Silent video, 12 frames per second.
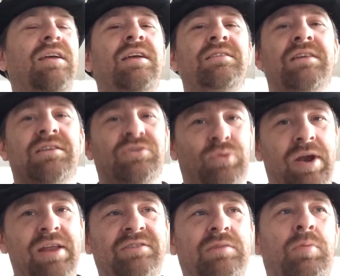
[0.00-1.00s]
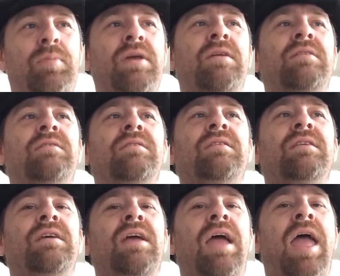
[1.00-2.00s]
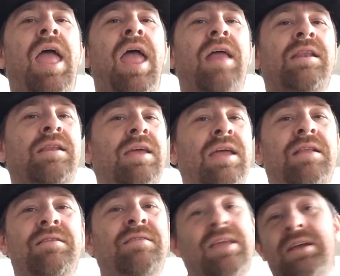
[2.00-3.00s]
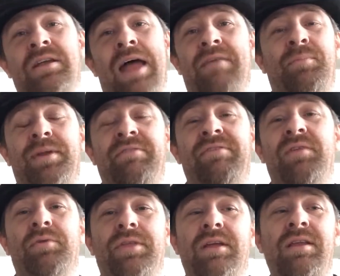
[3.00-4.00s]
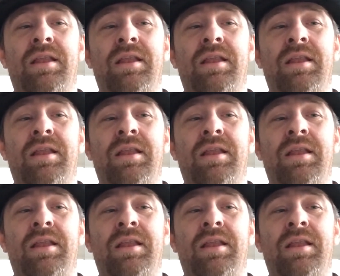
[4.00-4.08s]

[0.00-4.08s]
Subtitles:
It'd get his ratings up a bit, and he could have a bit of fun with it.